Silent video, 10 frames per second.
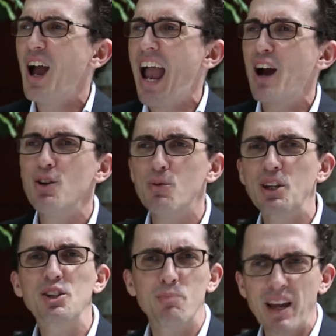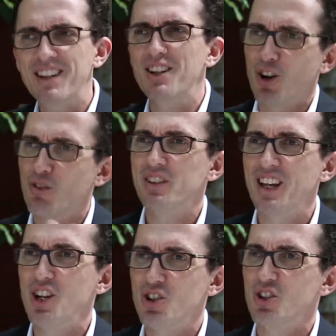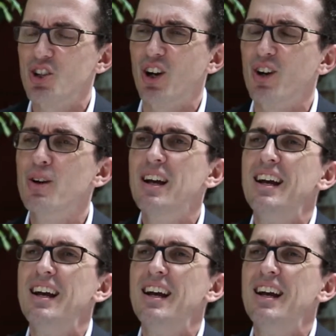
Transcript: how you would expect a conversation to go,